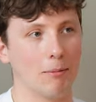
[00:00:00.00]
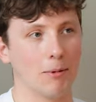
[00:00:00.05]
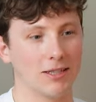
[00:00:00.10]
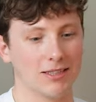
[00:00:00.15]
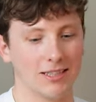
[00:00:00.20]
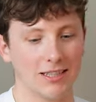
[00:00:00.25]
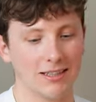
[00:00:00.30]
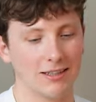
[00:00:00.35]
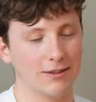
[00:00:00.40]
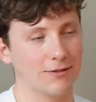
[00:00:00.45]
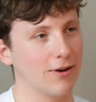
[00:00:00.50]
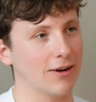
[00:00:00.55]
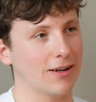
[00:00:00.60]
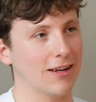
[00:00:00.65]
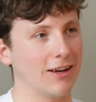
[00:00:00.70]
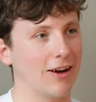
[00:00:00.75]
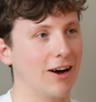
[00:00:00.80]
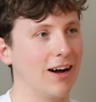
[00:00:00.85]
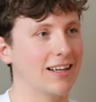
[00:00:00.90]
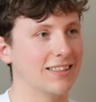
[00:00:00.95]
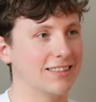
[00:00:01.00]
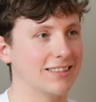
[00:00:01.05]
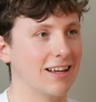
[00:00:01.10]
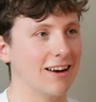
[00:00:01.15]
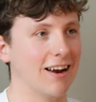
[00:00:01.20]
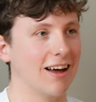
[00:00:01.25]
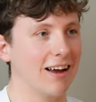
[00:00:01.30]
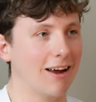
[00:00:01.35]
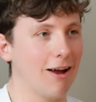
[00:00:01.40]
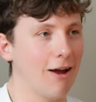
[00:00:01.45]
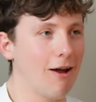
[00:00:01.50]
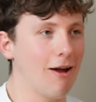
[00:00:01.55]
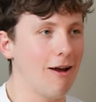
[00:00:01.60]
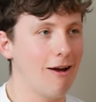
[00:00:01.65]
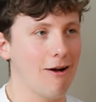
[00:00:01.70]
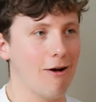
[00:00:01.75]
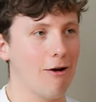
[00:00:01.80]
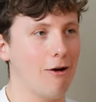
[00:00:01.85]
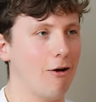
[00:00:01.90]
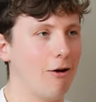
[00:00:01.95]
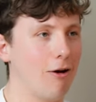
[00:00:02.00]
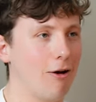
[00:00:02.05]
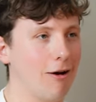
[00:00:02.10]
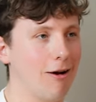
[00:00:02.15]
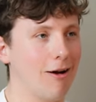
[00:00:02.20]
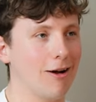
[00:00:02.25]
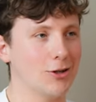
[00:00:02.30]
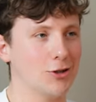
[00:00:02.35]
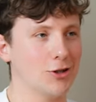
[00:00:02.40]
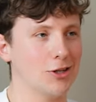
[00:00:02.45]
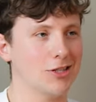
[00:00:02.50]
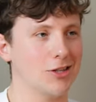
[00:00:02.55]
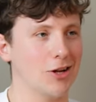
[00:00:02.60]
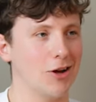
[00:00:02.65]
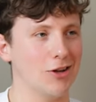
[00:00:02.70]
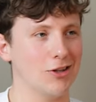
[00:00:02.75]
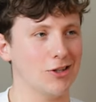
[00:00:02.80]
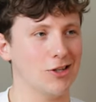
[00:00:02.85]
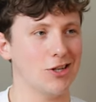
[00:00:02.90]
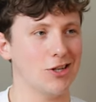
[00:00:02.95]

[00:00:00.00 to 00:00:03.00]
and I see these fucking guys and they're like, oh, just turned